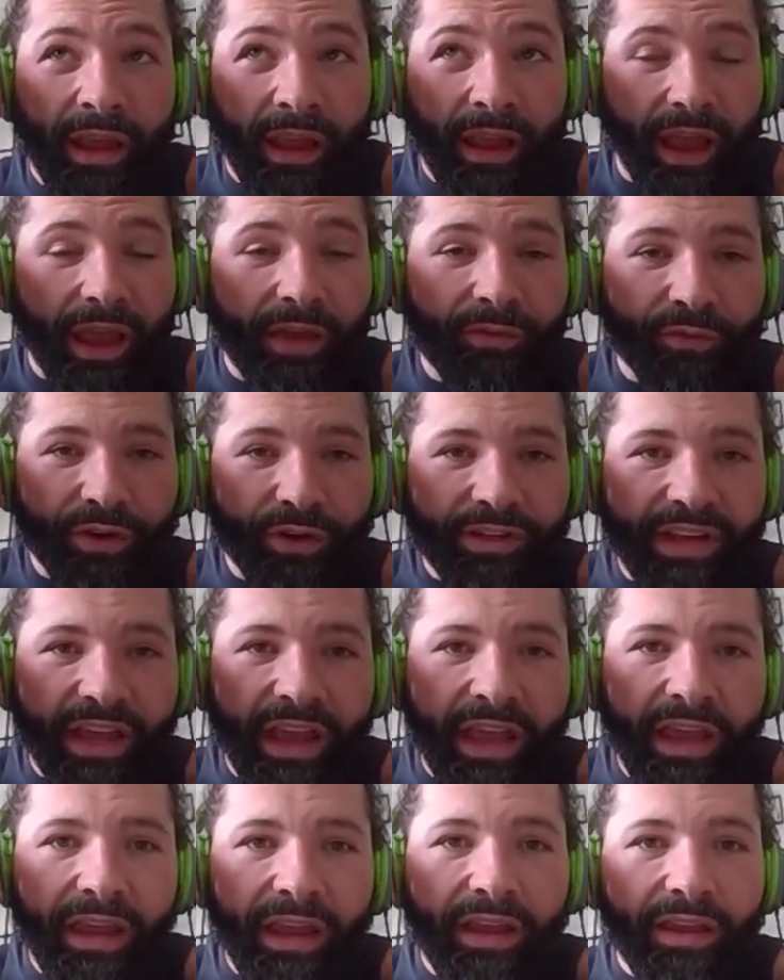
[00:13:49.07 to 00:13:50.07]
every
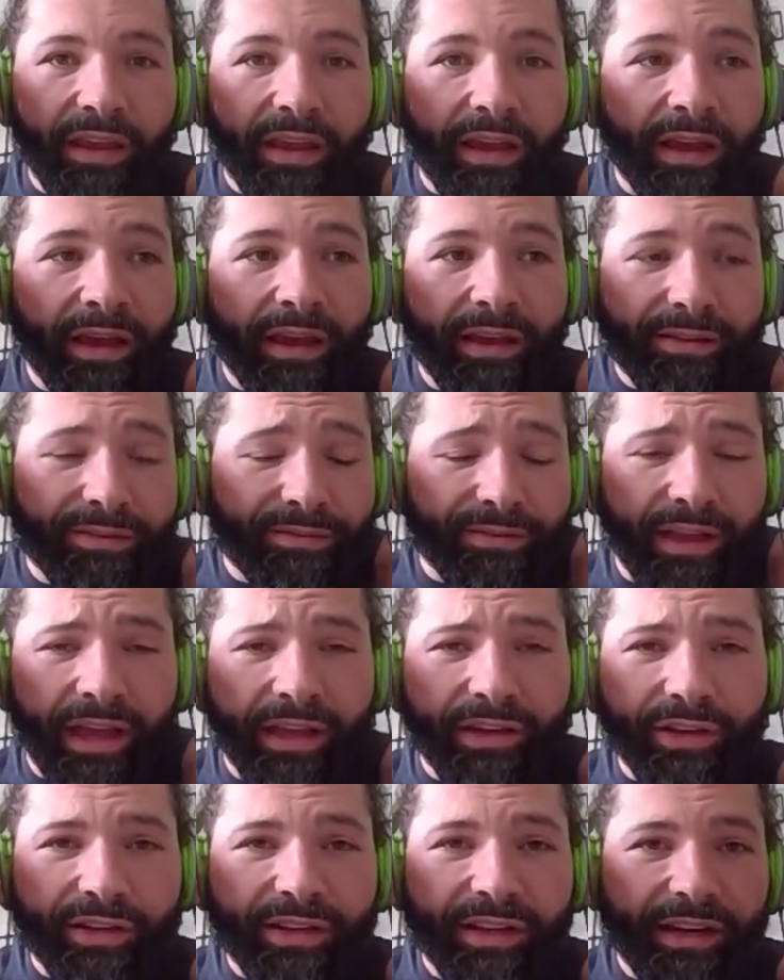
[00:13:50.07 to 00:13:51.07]
day. I
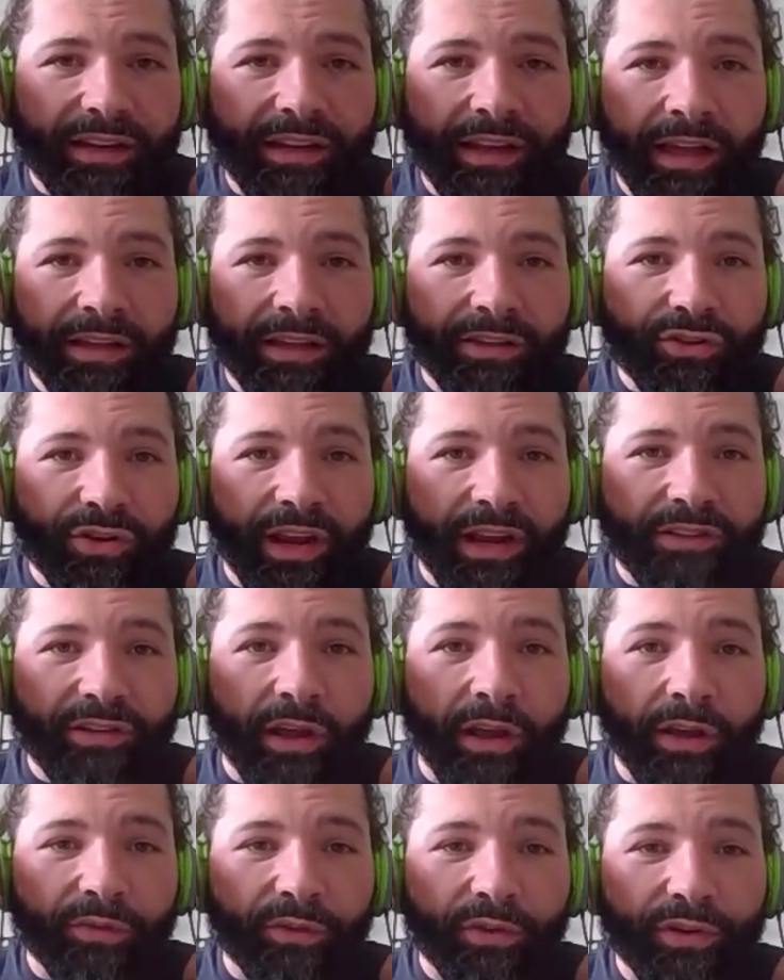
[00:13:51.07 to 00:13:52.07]
could get a contract
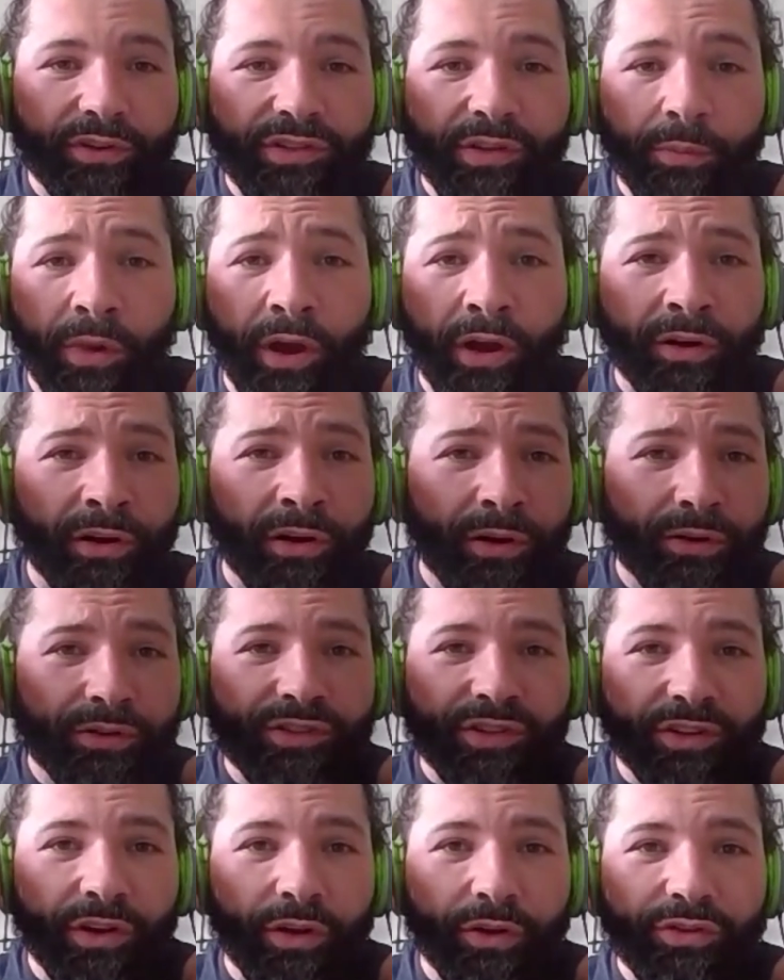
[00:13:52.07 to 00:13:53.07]
offer tomorrow
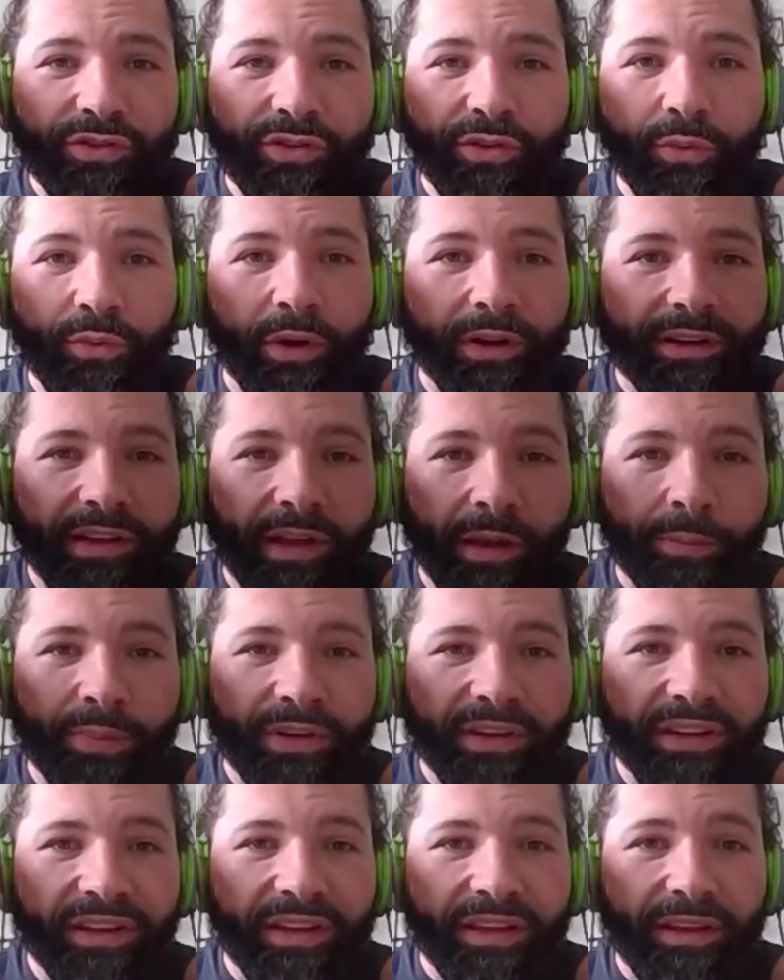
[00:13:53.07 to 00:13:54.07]
to go to one
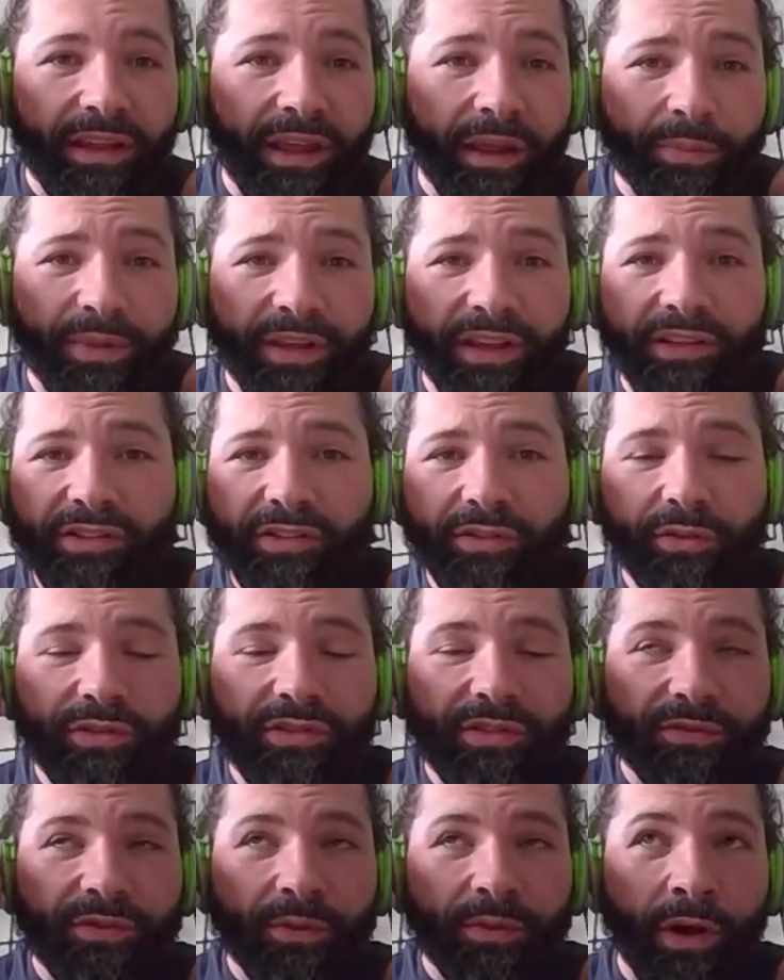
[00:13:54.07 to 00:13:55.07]
company and be
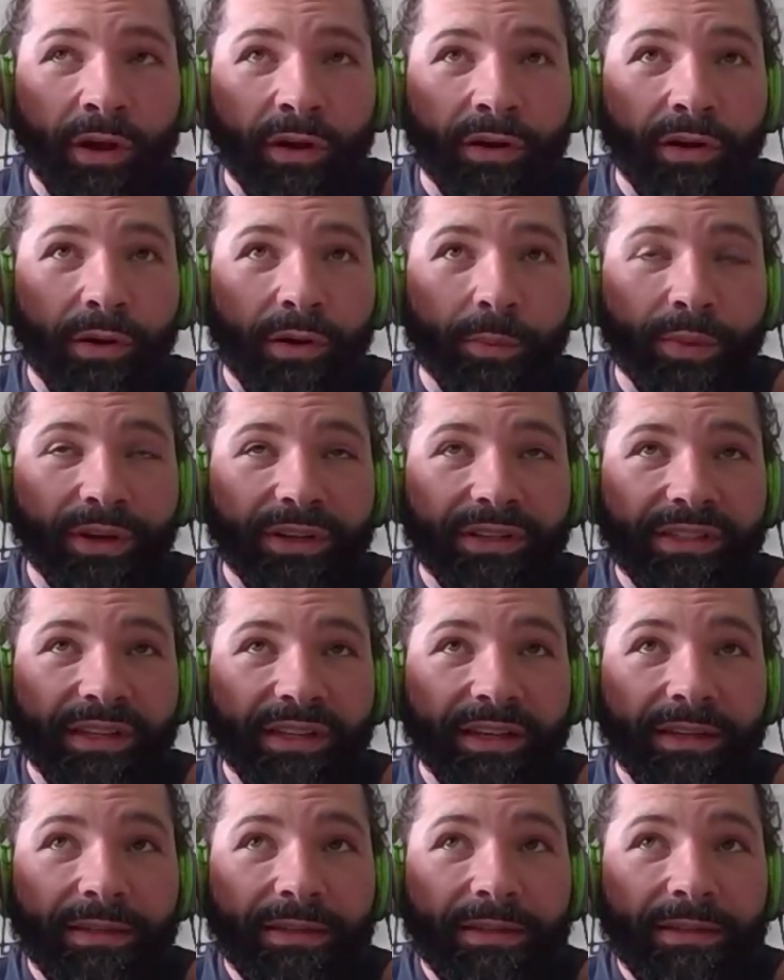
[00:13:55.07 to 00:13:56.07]
exclusive tomorrow. But
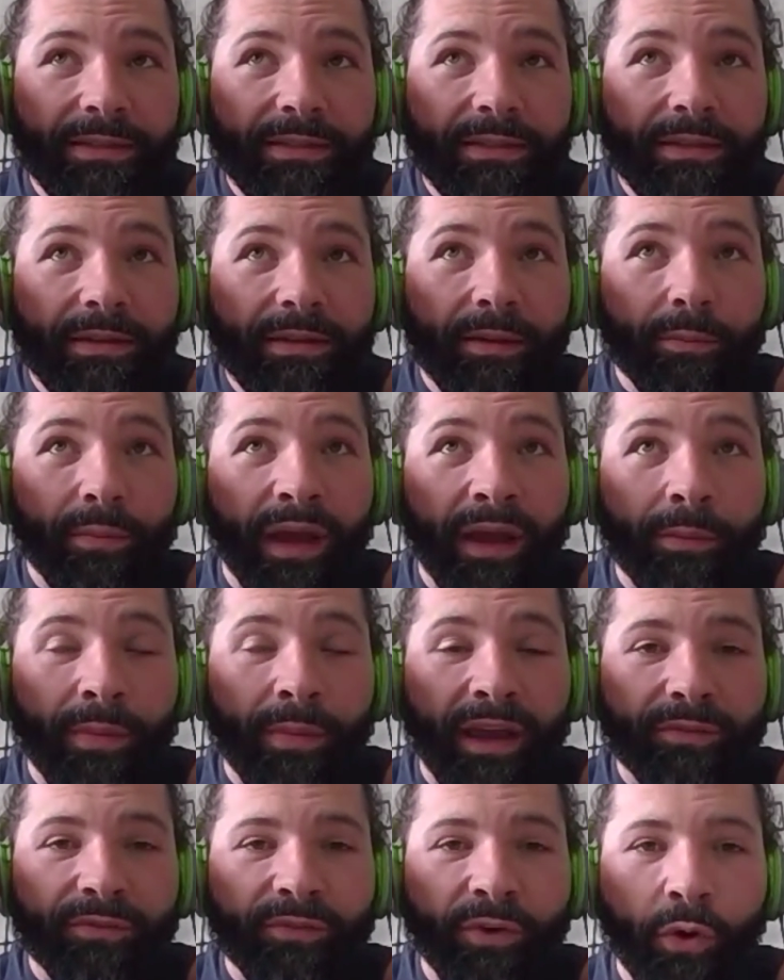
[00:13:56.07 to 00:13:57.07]

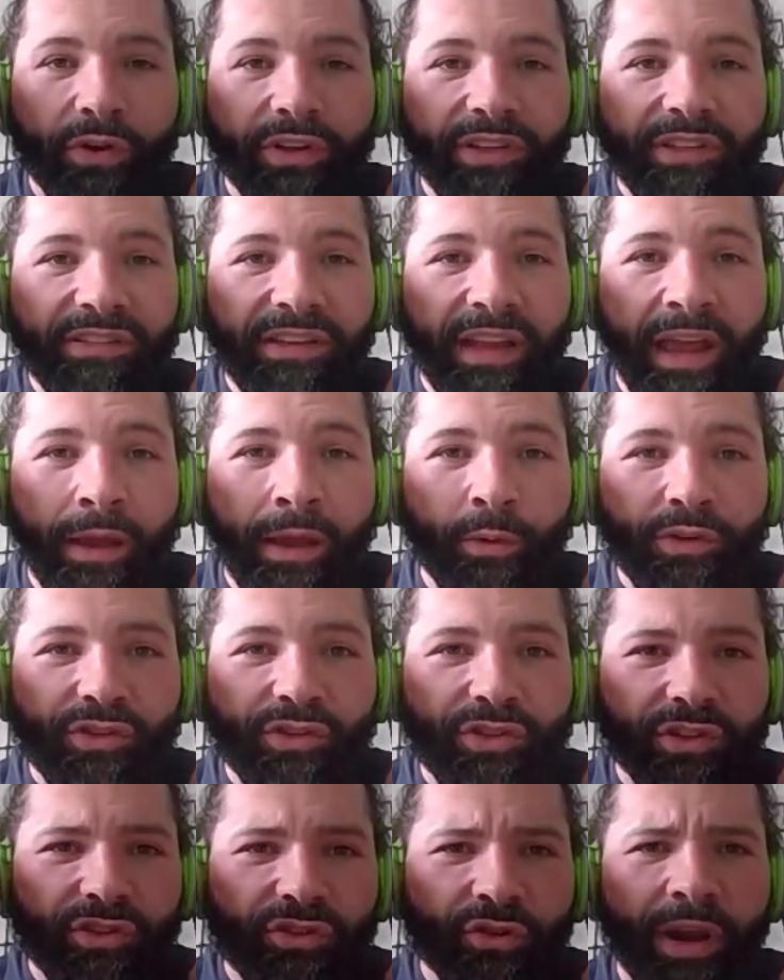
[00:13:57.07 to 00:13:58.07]
my focus now is
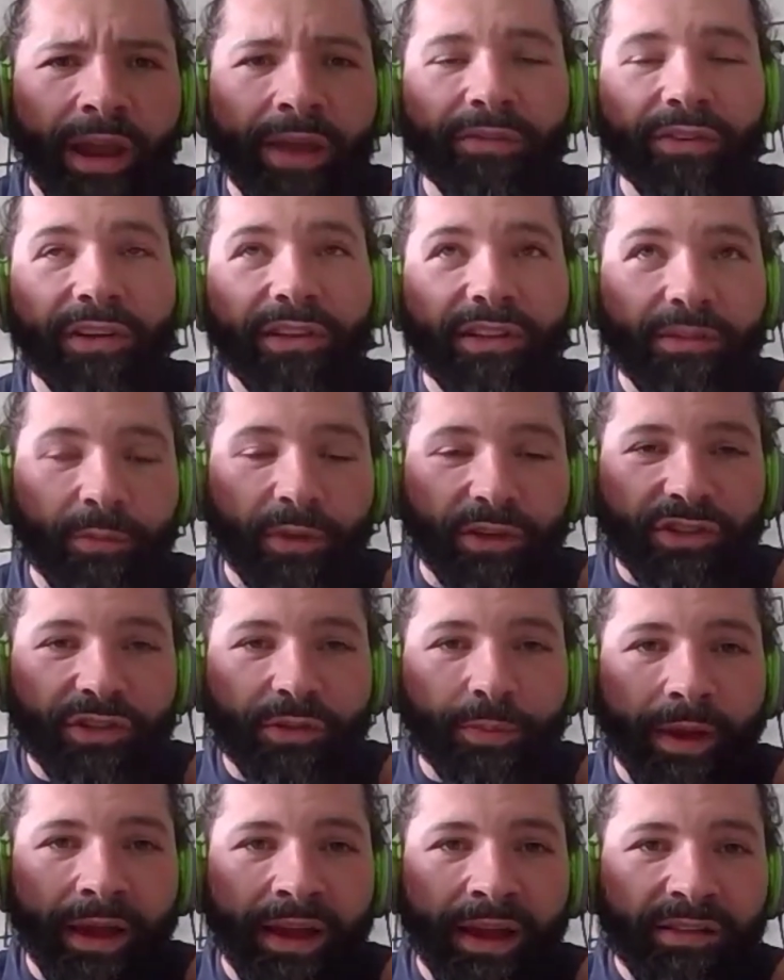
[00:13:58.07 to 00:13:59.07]
just traveling as much as
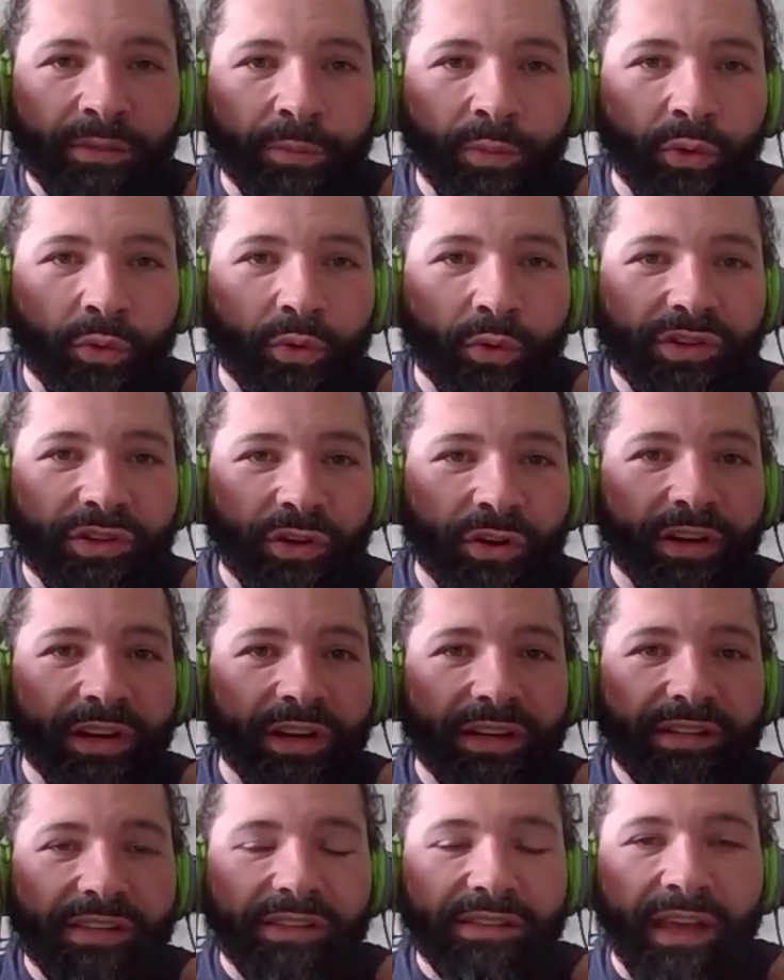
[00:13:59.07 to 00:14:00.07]
possible, returning
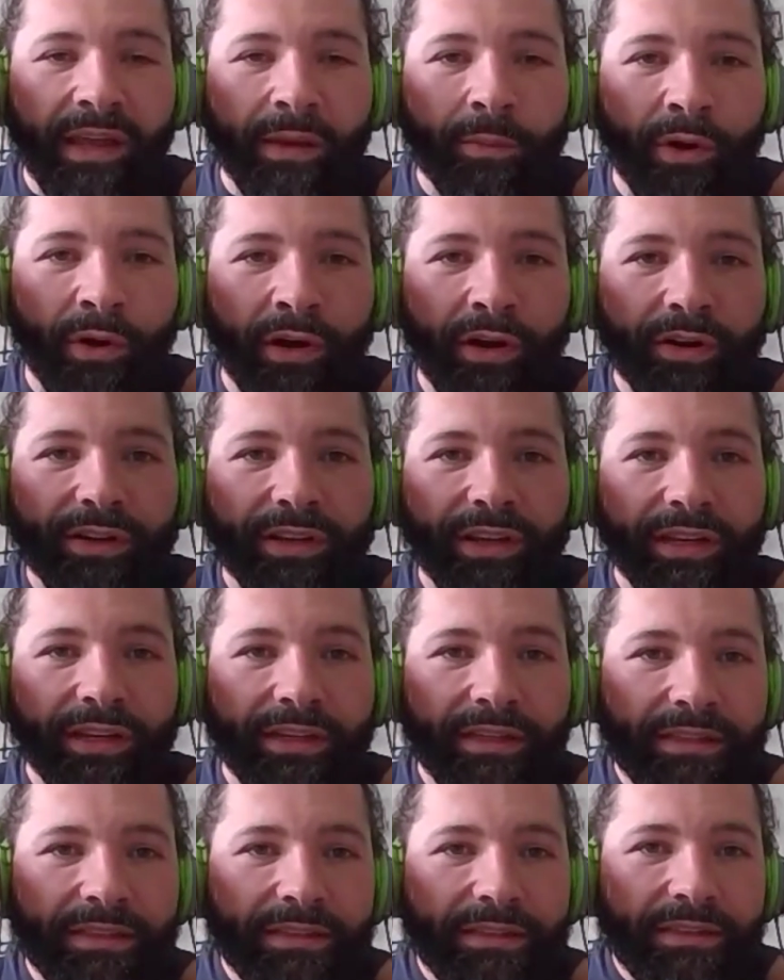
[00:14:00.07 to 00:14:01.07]
to Denmark and
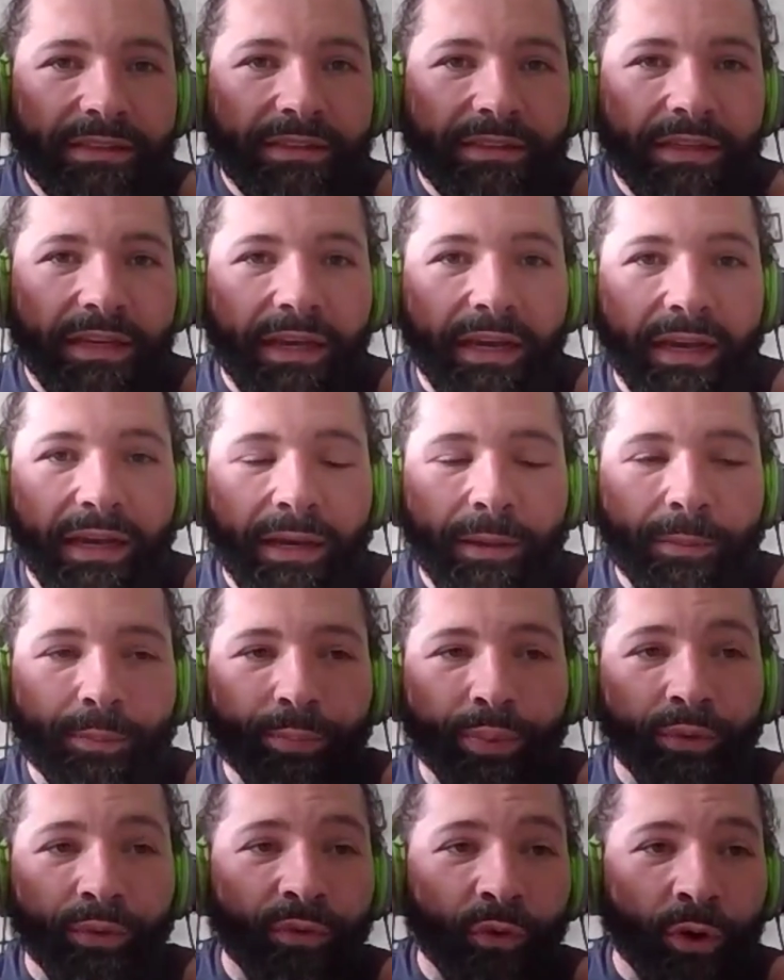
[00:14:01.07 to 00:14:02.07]

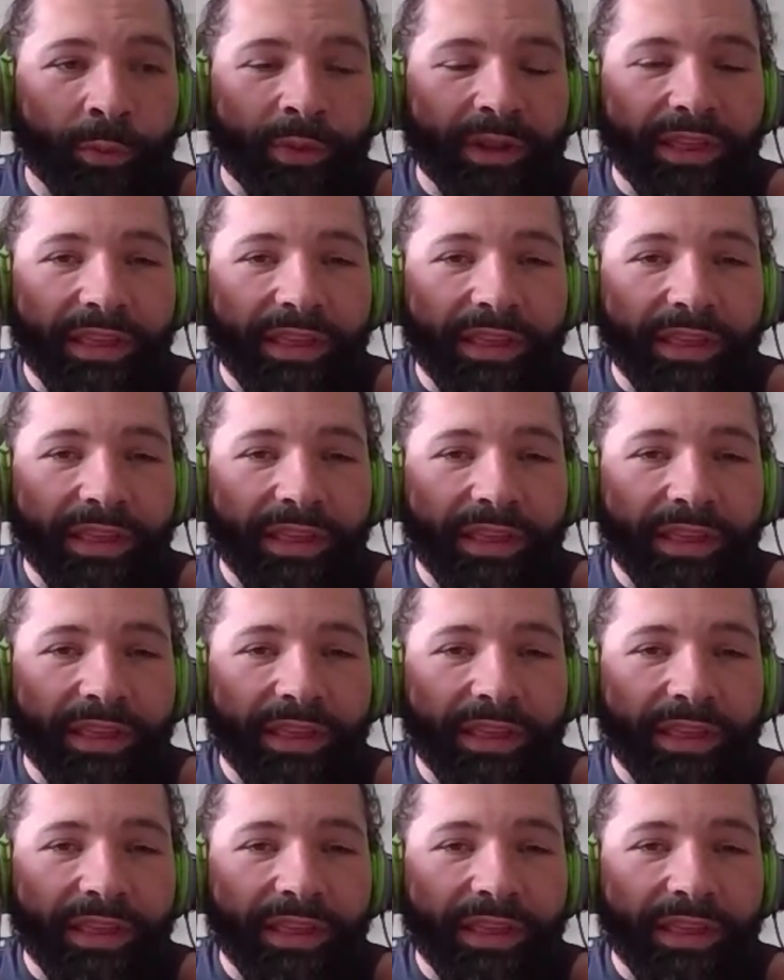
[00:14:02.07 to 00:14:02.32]
performing